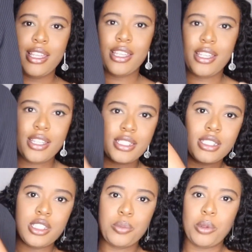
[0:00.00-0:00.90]
It has the
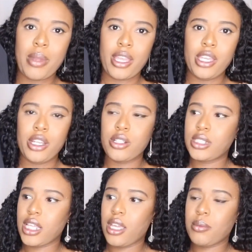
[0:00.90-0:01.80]
zipper back here,
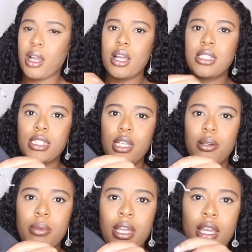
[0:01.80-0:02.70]
same
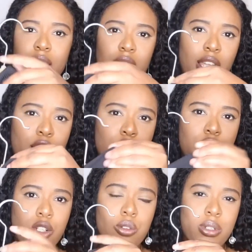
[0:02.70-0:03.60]
concept, kind of like a
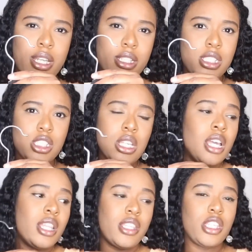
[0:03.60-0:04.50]
turtleneck.
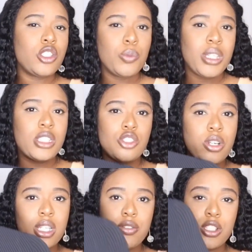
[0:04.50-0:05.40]
These two pieces
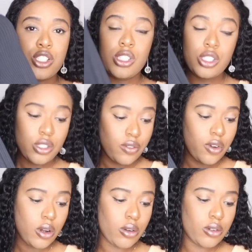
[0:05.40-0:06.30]
transition into the
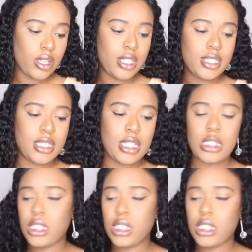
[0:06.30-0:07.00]
fall, and it says